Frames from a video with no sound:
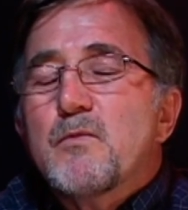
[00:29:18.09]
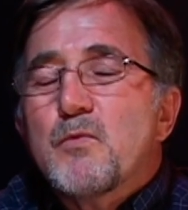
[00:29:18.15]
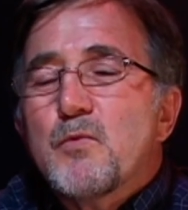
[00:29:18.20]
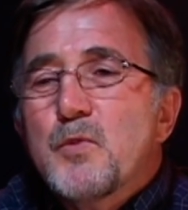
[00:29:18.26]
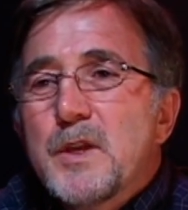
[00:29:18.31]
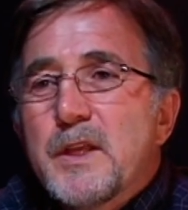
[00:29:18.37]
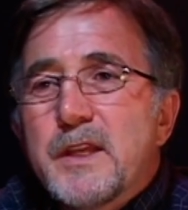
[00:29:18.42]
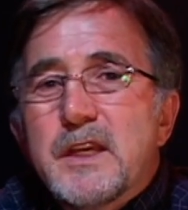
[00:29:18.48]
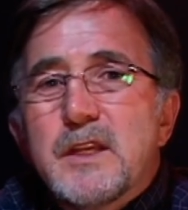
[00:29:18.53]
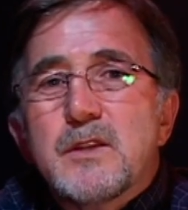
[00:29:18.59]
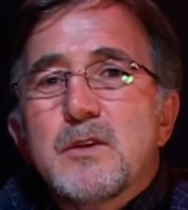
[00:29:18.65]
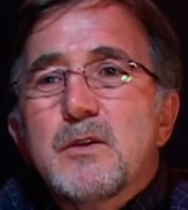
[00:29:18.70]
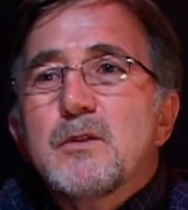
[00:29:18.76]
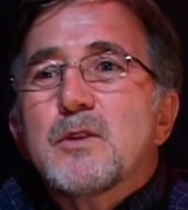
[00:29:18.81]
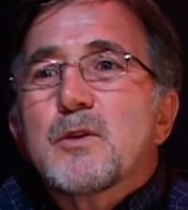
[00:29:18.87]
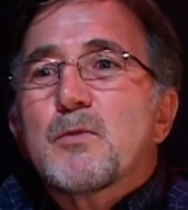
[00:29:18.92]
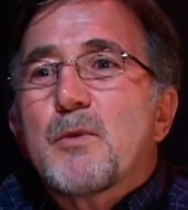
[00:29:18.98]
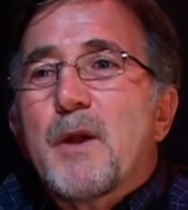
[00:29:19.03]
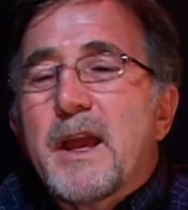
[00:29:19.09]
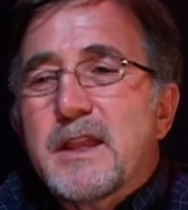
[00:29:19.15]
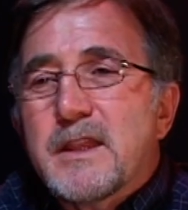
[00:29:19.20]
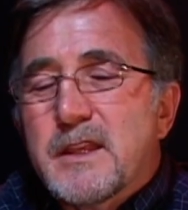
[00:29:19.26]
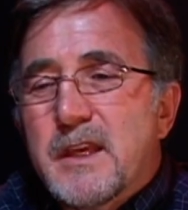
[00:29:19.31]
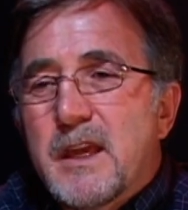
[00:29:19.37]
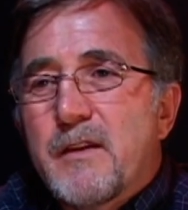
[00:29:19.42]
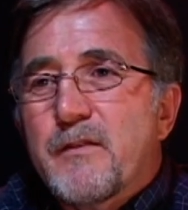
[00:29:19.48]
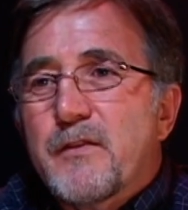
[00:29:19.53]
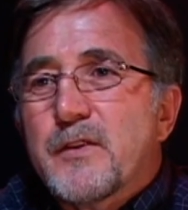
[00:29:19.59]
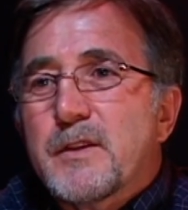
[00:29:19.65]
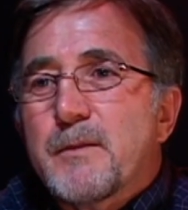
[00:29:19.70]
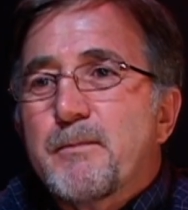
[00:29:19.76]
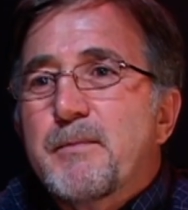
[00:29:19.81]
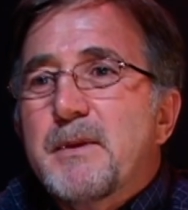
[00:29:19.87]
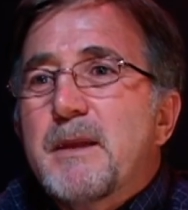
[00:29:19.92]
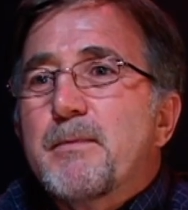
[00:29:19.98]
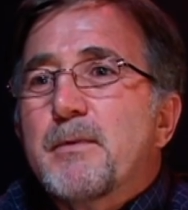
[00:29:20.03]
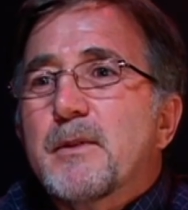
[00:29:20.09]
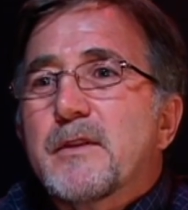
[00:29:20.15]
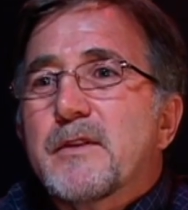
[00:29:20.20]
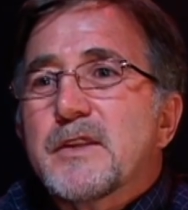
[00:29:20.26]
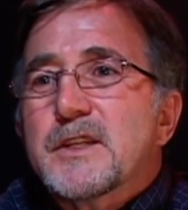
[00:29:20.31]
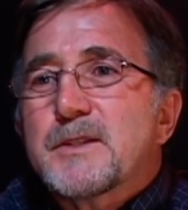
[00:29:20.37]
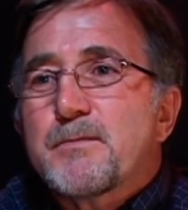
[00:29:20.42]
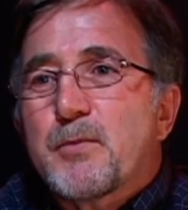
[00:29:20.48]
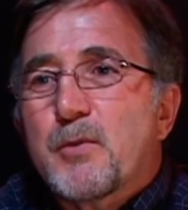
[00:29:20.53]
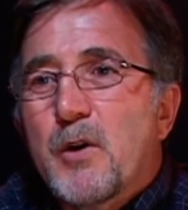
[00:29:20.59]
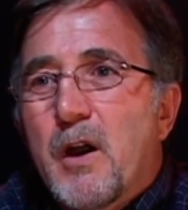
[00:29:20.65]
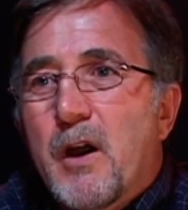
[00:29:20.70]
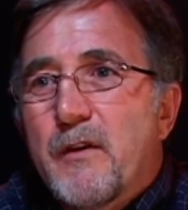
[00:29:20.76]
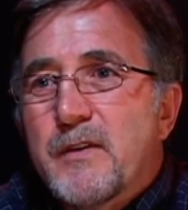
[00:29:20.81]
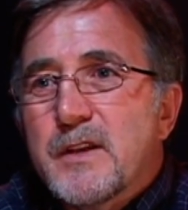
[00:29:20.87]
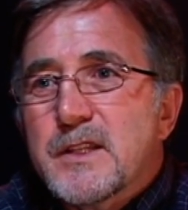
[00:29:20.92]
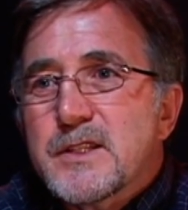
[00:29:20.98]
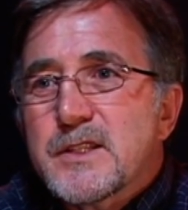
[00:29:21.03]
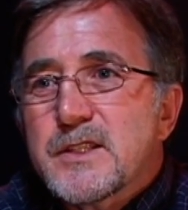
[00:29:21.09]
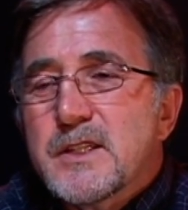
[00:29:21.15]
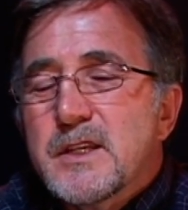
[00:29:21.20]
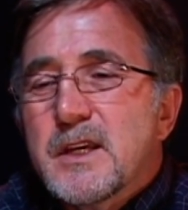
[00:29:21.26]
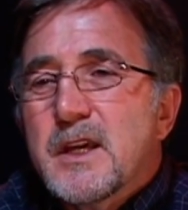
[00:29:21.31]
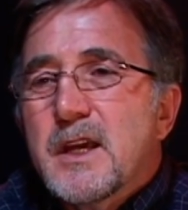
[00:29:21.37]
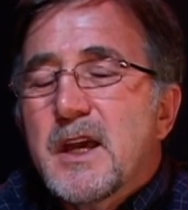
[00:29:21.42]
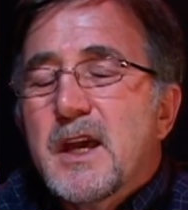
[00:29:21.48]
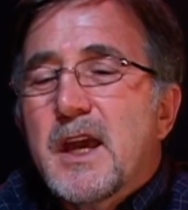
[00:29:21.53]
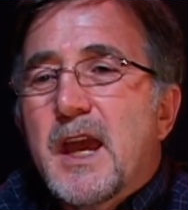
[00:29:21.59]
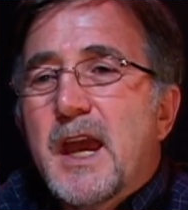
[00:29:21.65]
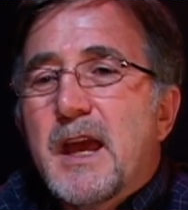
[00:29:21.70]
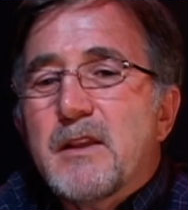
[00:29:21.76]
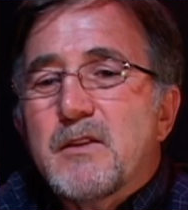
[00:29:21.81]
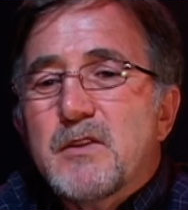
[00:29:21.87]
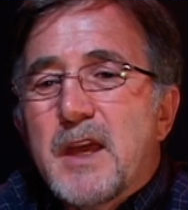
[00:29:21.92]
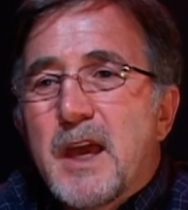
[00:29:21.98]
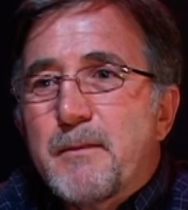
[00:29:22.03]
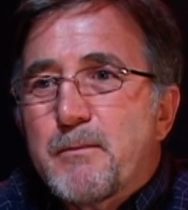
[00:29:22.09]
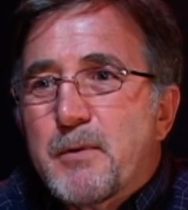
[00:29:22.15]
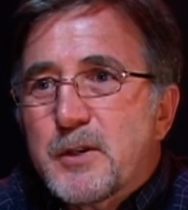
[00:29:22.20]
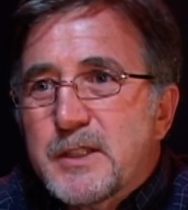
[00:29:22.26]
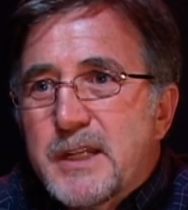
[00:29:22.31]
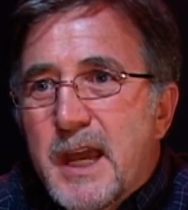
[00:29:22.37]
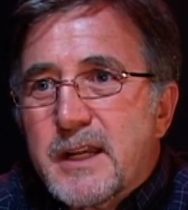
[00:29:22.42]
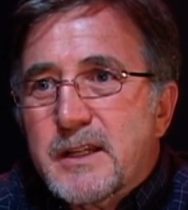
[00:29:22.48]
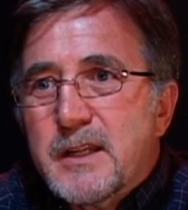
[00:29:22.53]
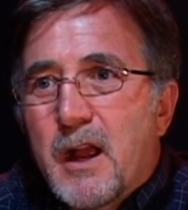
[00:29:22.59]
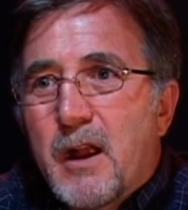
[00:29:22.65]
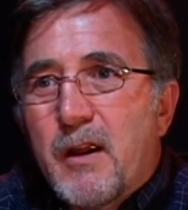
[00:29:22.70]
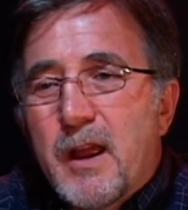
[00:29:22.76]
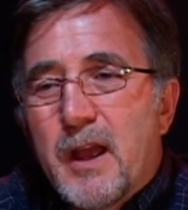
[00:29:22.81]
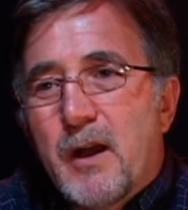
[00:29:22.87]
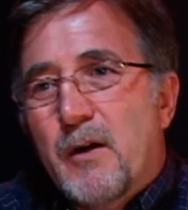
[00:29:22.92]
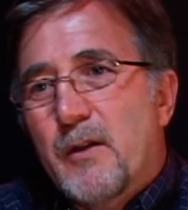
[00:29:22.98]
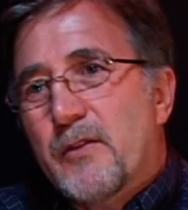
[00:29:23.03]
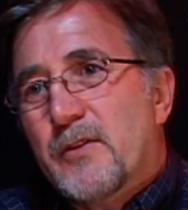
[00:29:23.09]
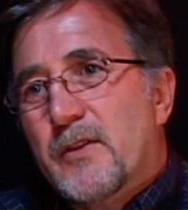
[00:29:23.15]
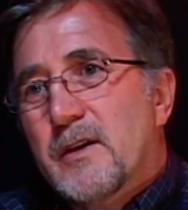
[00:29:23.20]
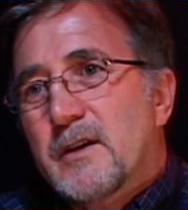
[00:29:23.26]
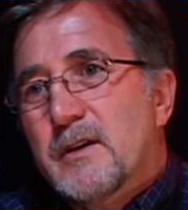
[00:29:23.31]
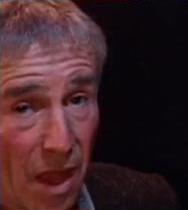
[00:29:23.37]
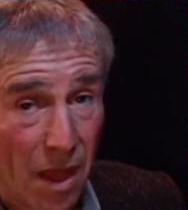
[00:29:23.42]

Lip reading: really do the right thing for the people of this province and protect our health.